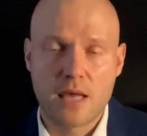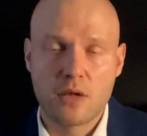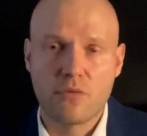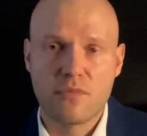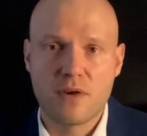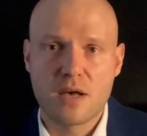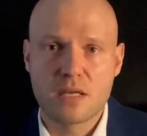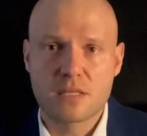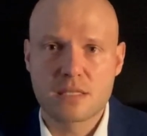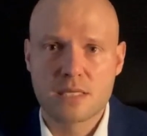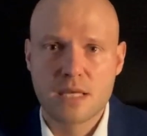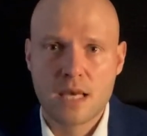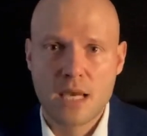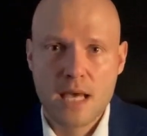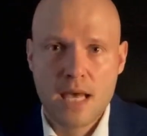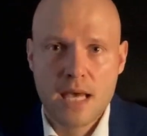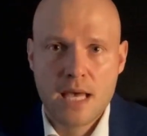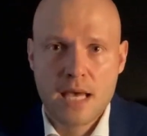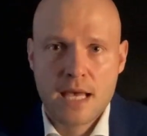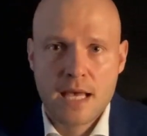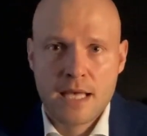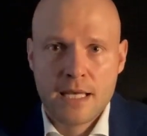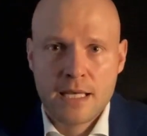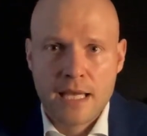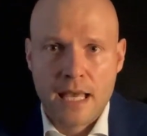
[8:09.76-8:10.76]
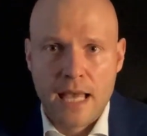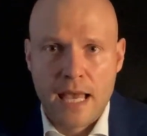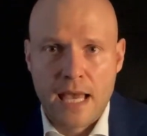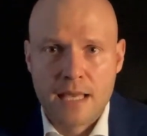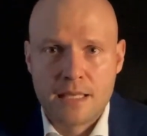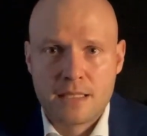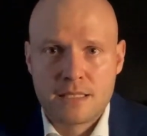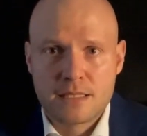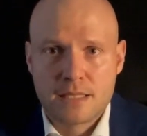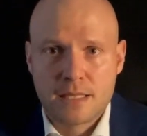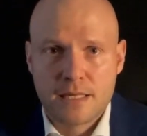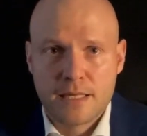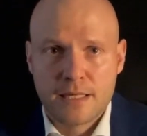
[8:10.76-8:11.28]
of us.
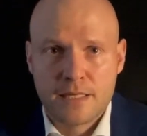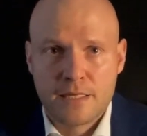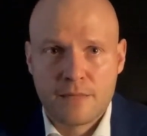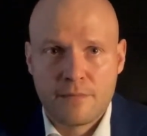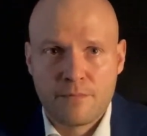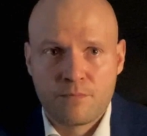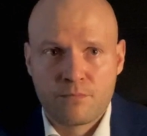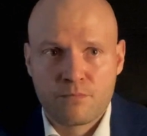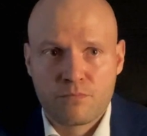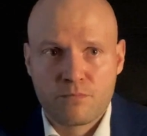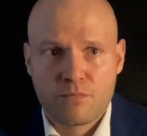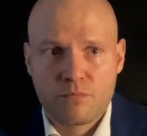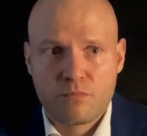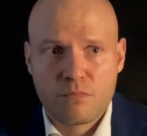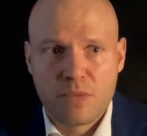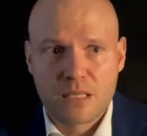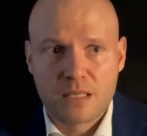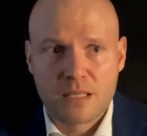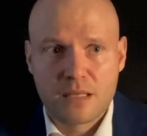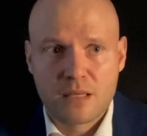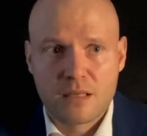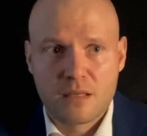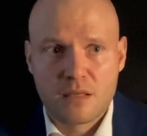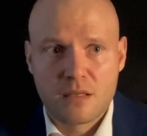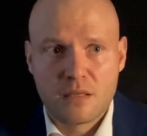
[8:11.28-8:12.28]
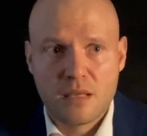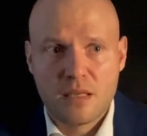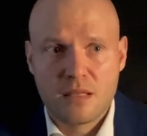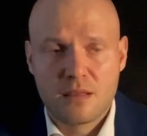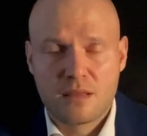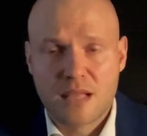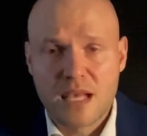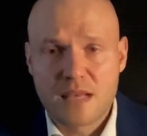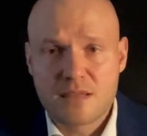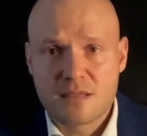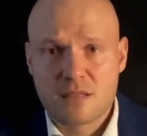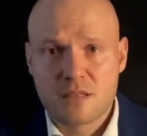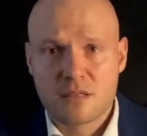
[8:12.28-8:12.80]
And but it
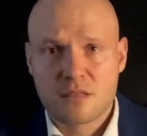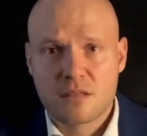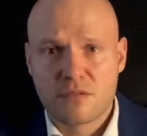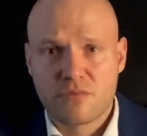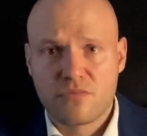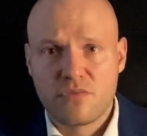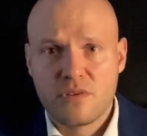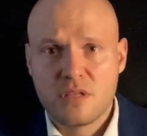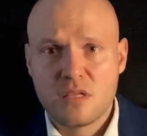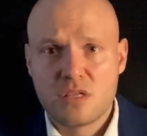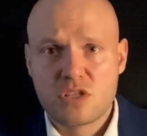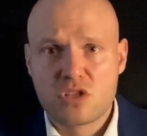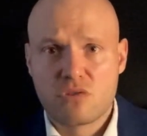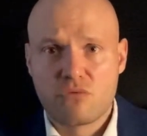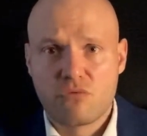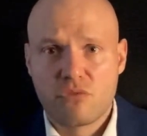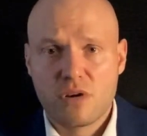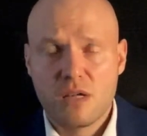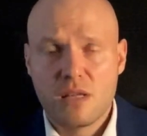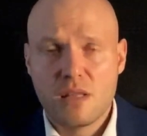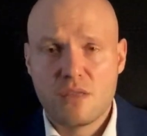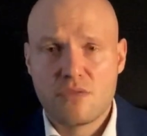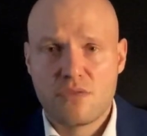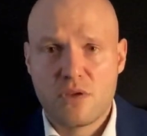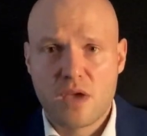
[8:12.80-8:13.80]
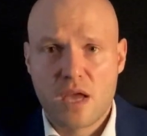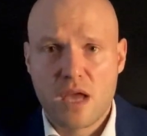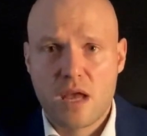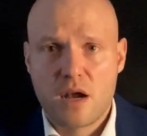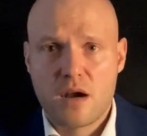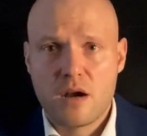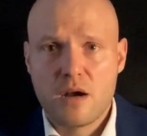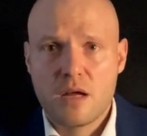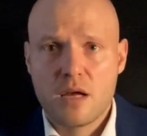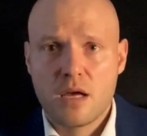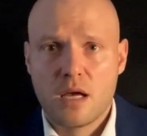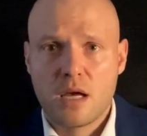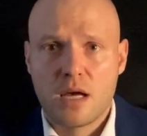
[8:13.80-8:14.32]
doesn't finish really
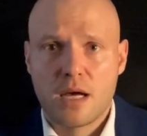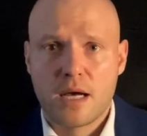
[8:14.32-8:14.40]
there.